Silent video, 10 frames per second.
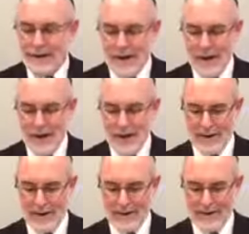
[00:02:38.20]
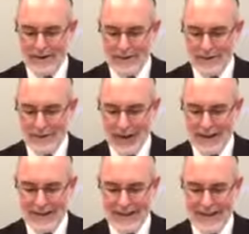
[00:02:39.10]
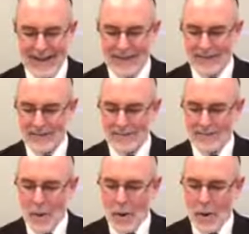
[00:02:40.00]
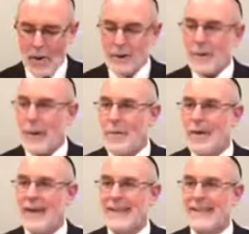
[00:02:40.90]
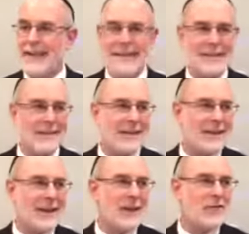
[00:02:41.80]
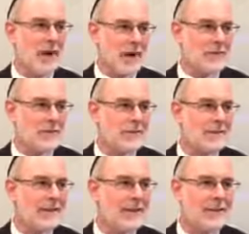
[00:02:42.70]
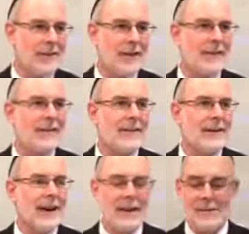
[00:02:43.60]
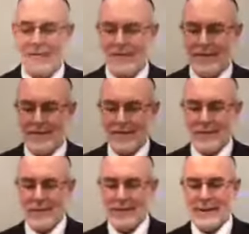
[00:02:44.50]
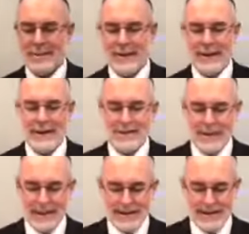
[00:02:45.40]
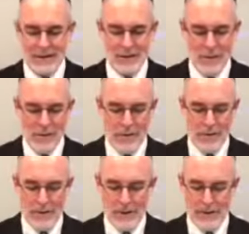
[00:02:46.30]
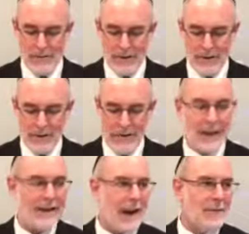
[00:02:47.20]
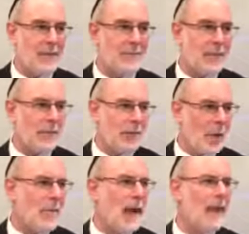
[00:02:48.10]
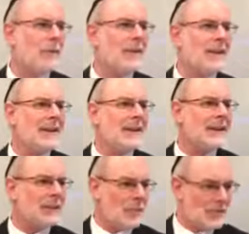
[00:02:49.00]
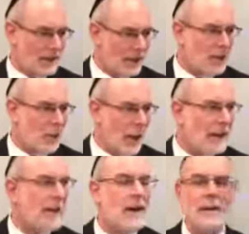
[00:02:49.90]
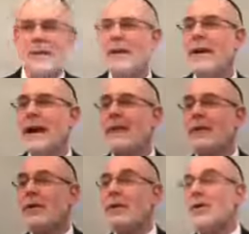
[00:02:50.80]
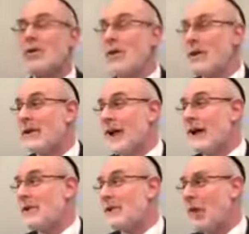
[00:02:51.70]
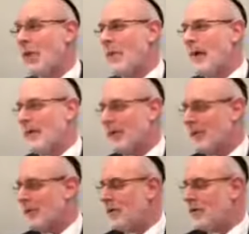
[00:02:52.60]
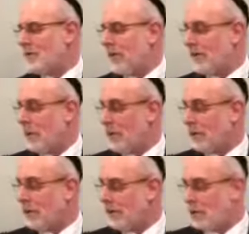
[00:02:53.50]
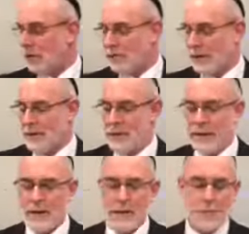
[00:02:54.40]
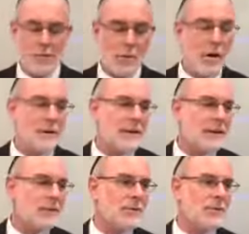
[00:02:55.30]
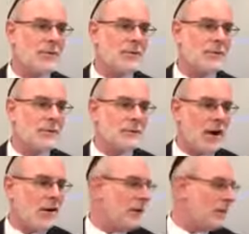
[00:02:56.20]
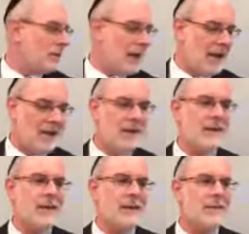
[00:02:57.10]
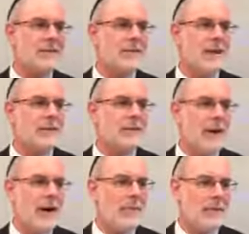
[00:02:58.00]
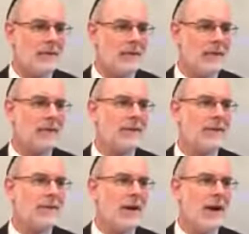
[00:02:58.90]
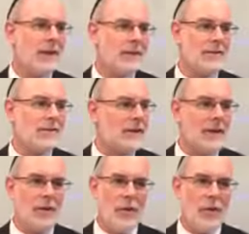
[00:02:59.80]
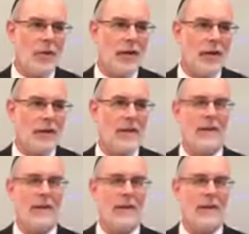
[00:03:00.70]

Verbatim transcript: how do you say it? Once somebody has tasted it, they go nuts over it. Okay. Once somebody has tasted the Torah of the Leshem, but then again, not many people know about him. He was in Lithuania and the only story that I do know about him, which my father in law told me, which was that there were some students going, That is the unstapled copy. You've got it. Just take the whole thing.